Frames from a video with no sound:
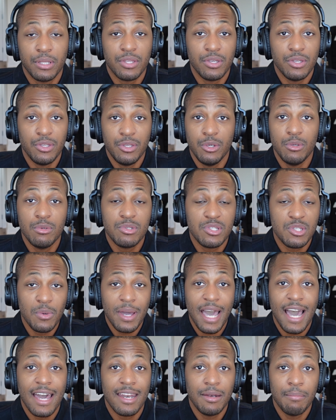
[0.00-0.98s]
the use you
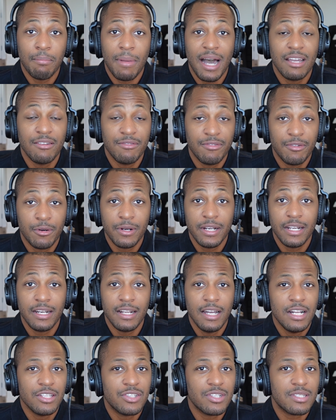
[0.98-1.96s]
had in mind for it
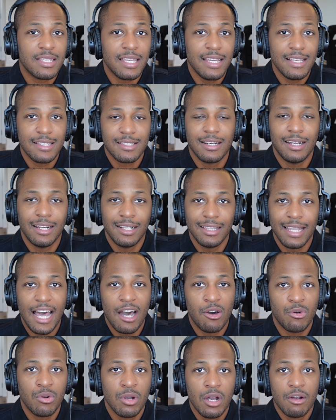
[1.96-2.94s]
just isn't
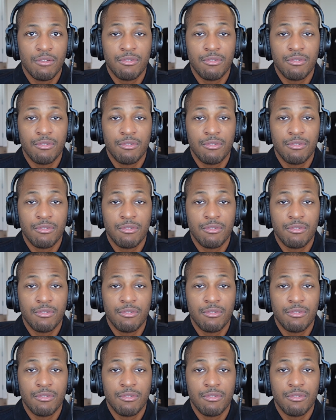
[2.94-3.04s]
allowed